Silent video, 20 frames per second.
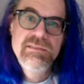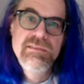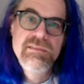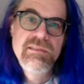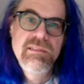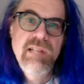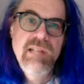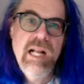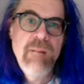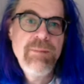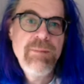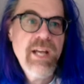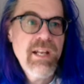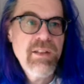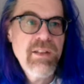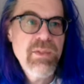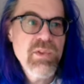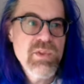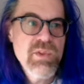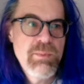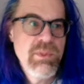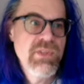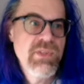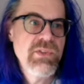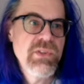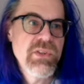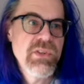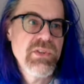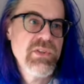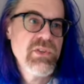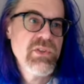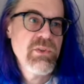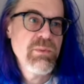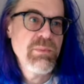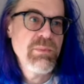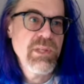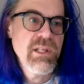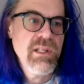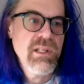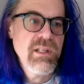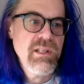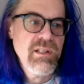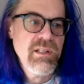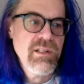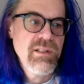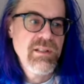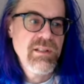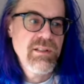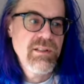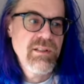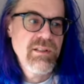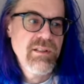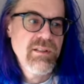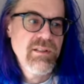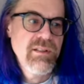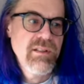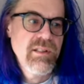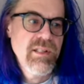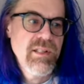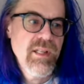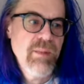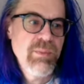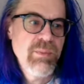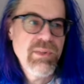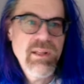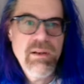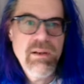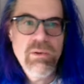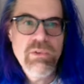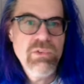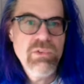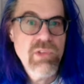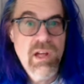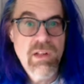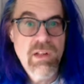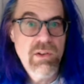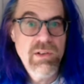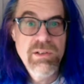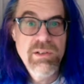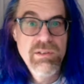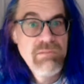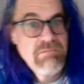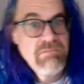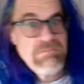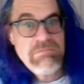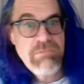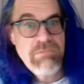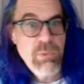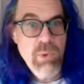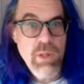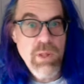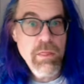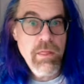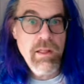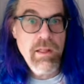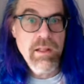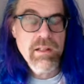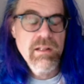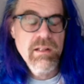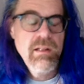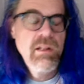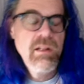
I'm not in this business to be a Plato scholar, for one thing.